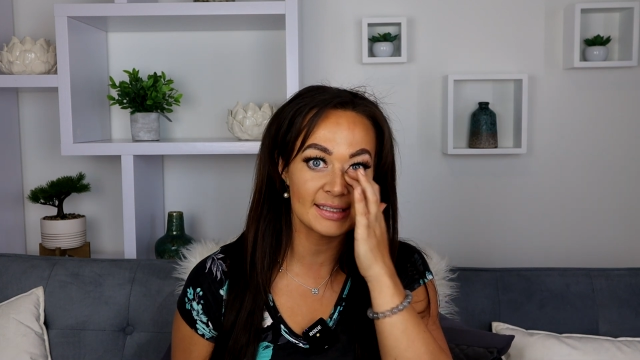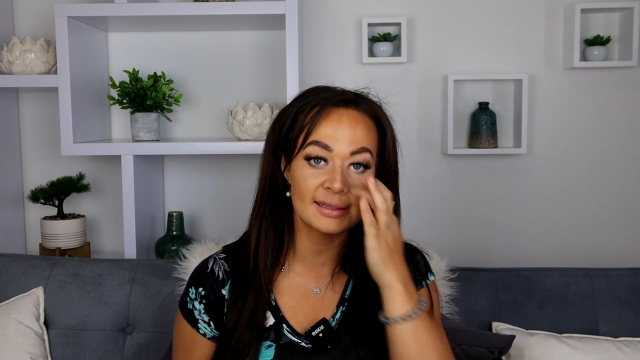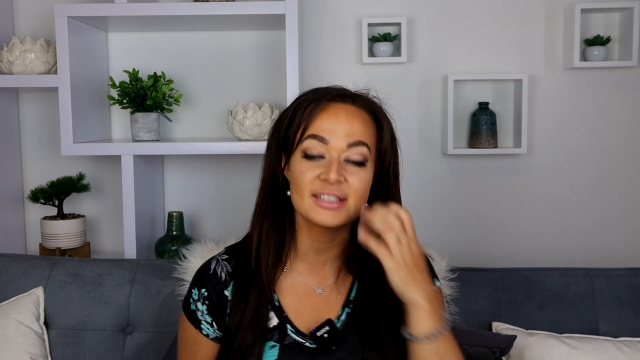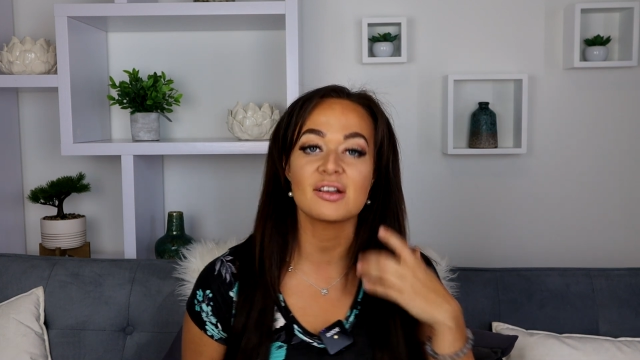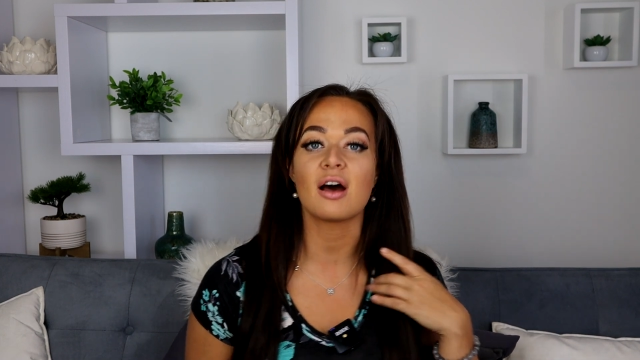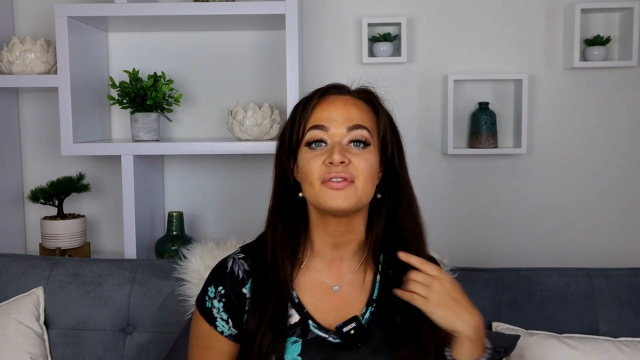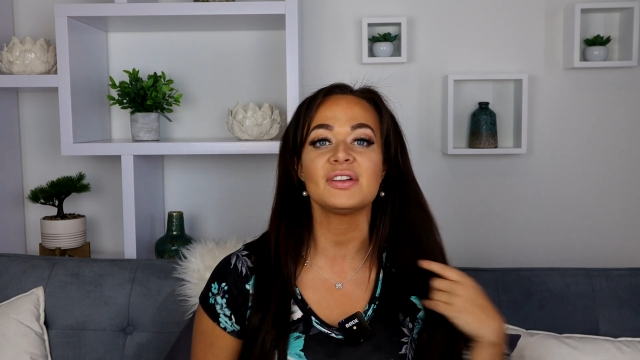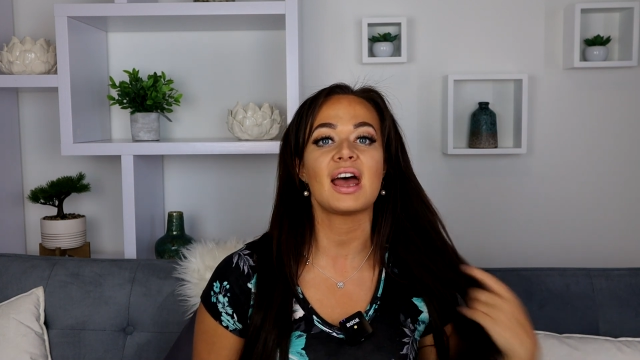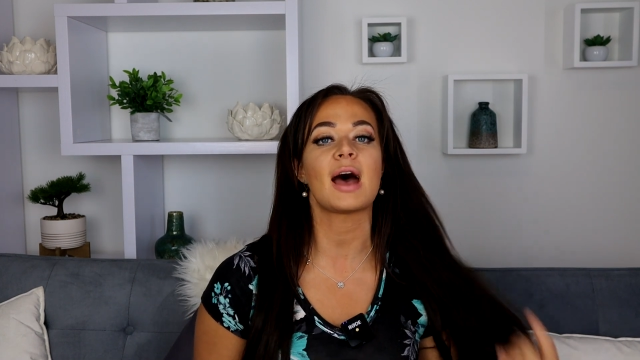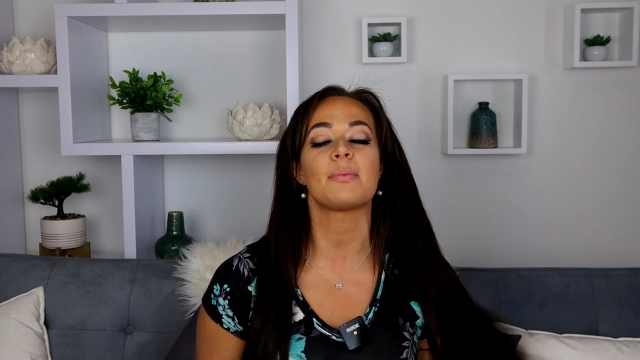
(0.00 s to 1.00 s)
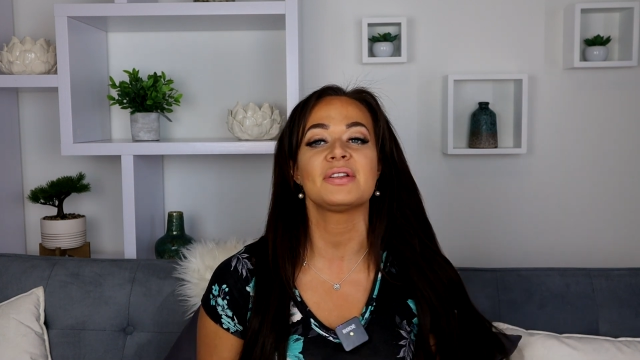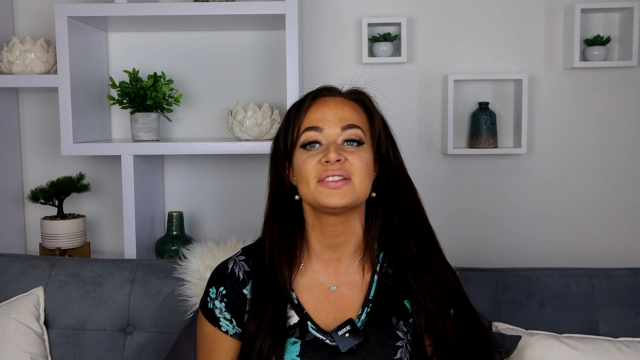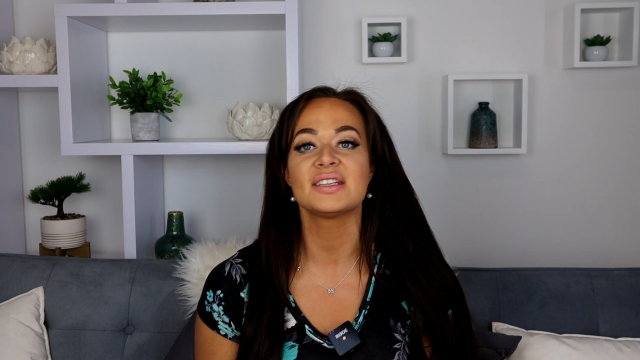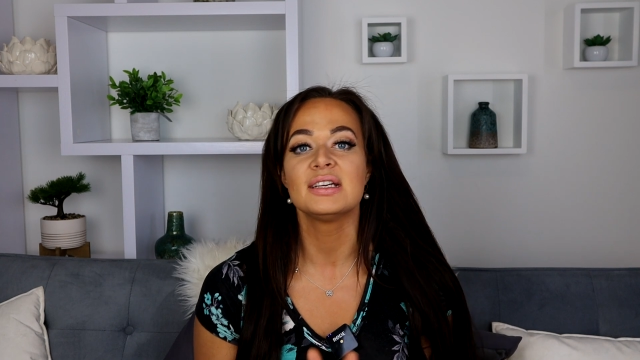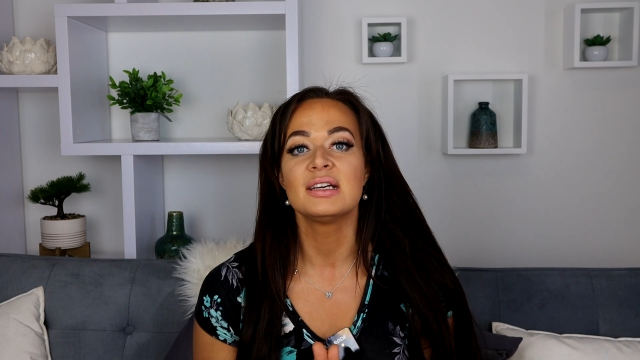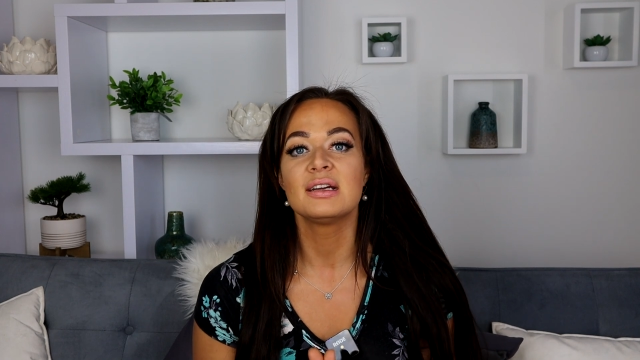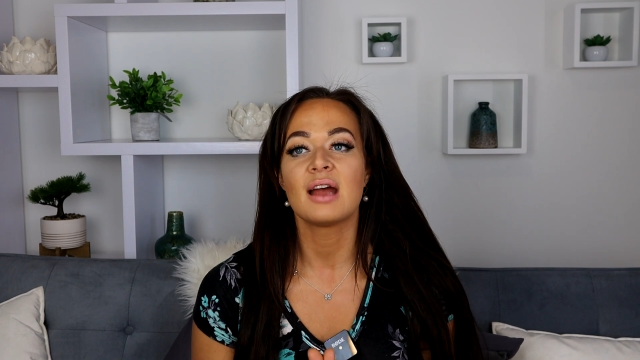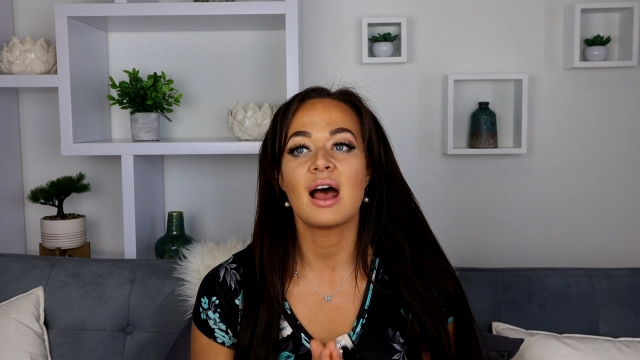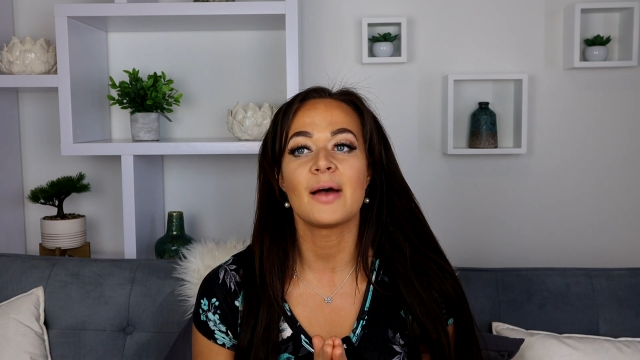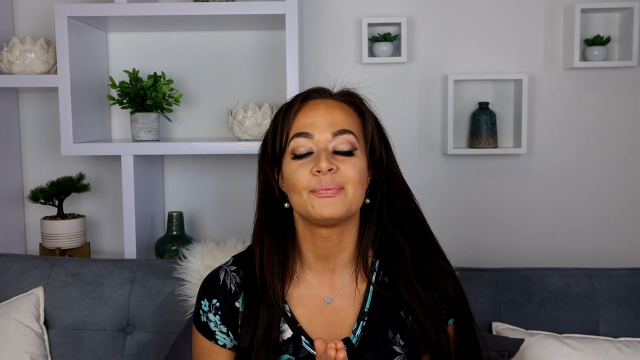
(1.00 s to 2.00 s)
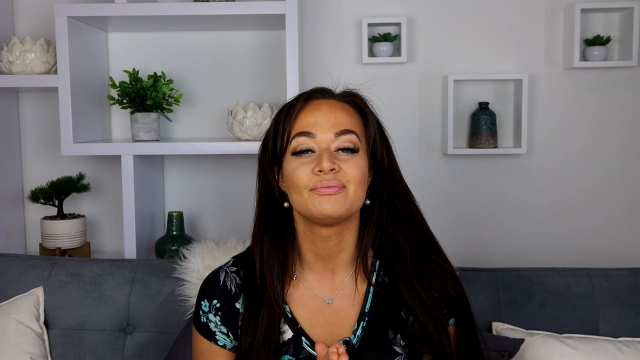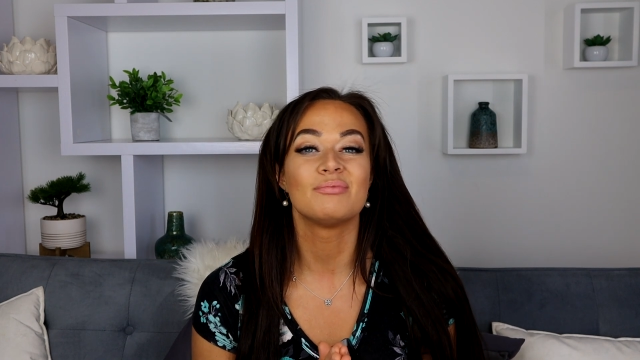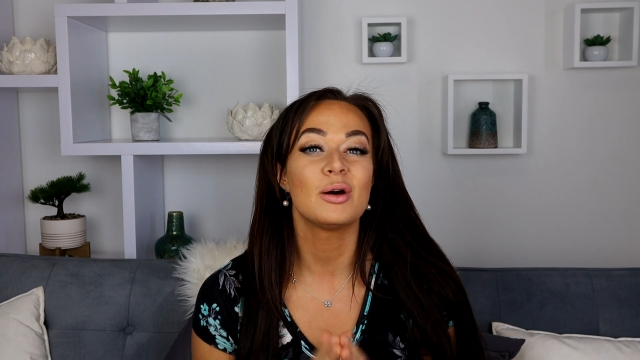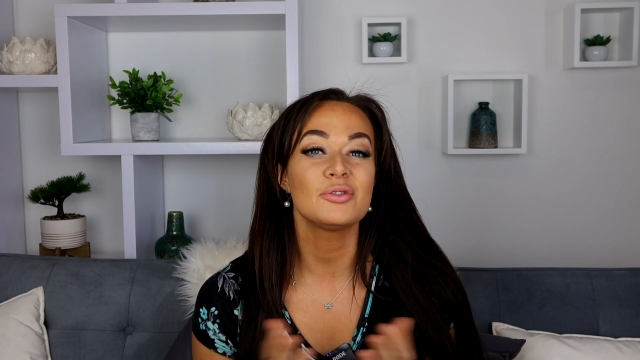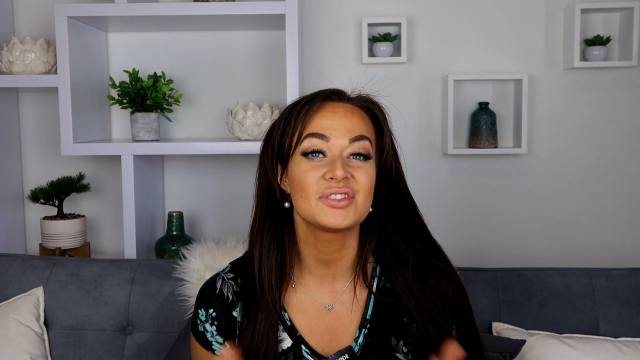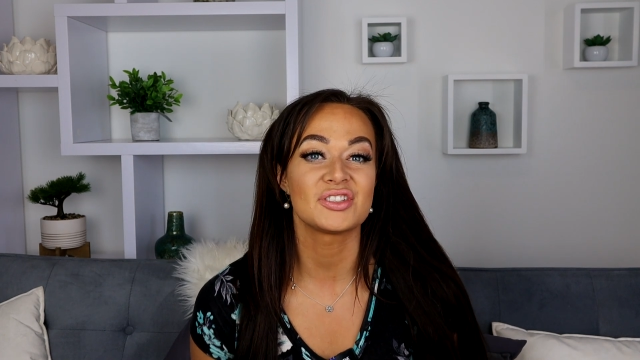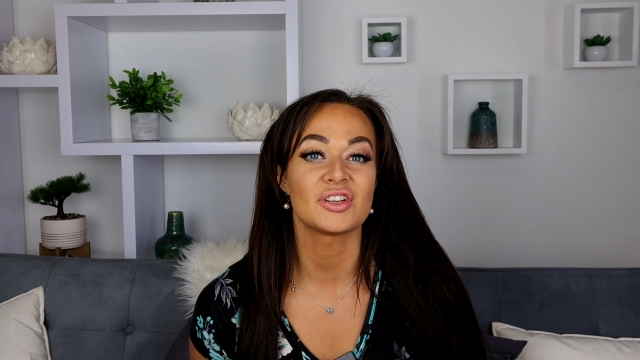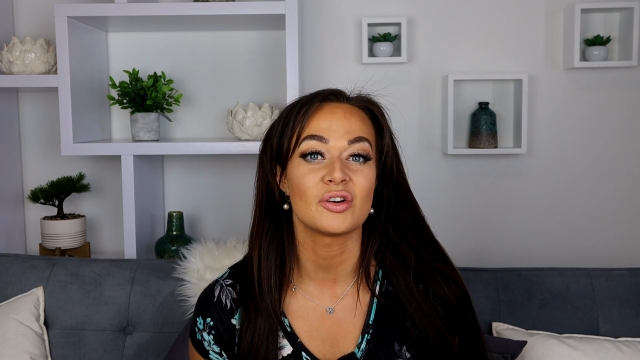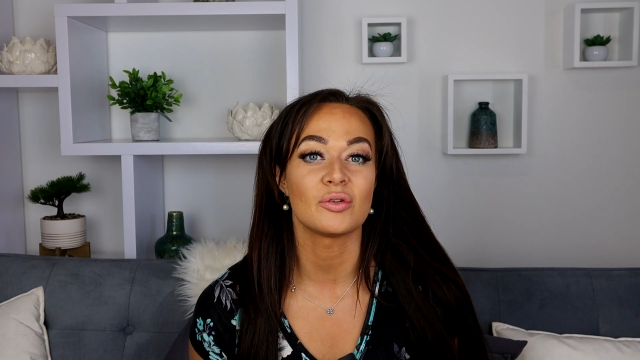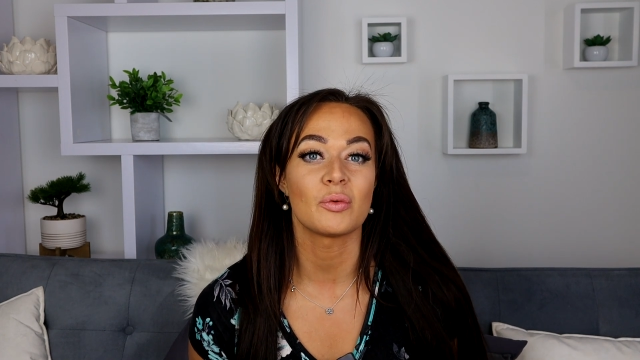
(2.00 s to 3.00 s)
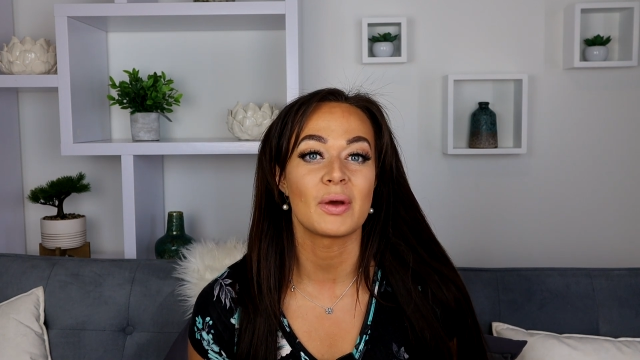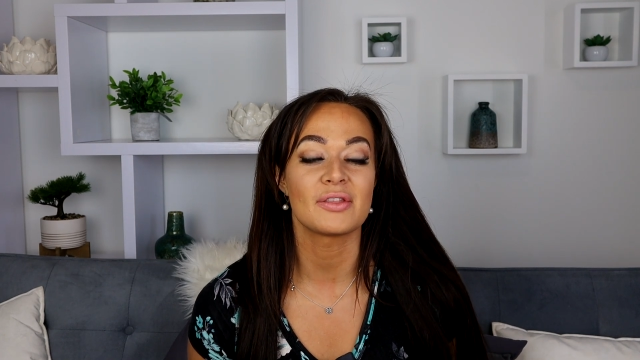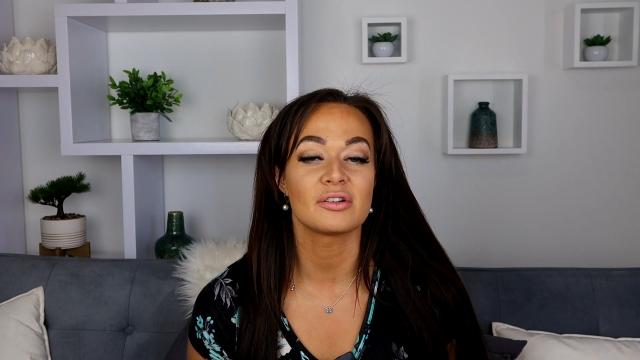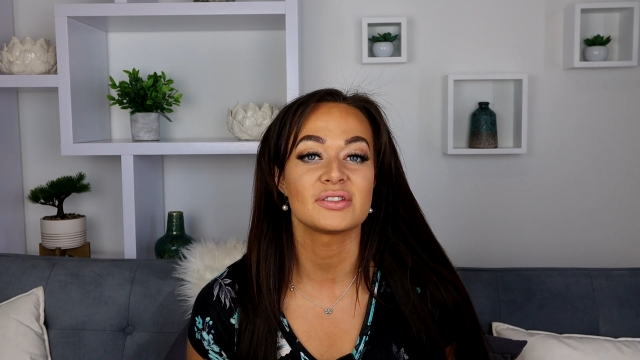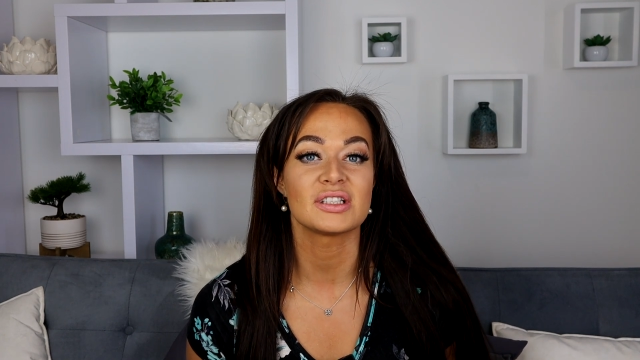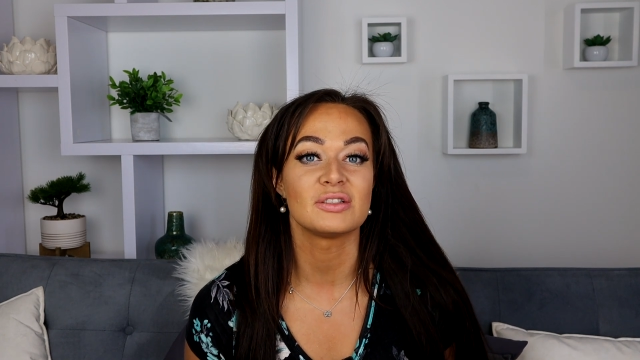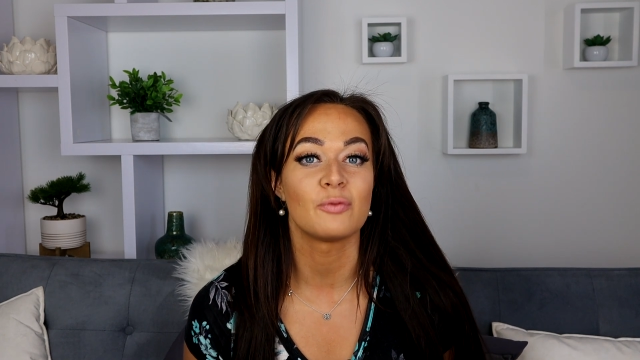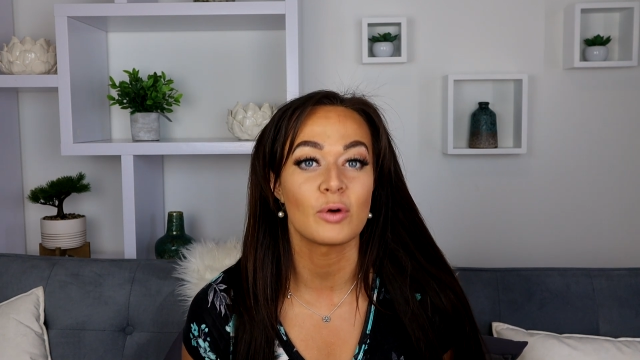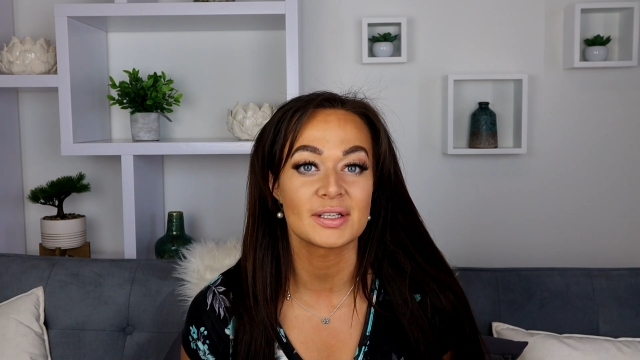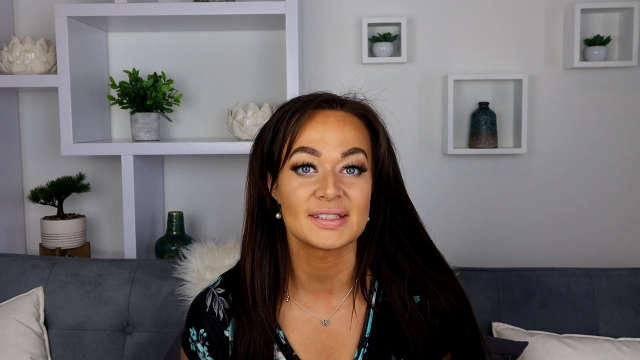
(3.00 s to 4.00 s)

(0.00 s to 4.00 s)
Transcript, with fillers: And this often happens most so when there's a divorce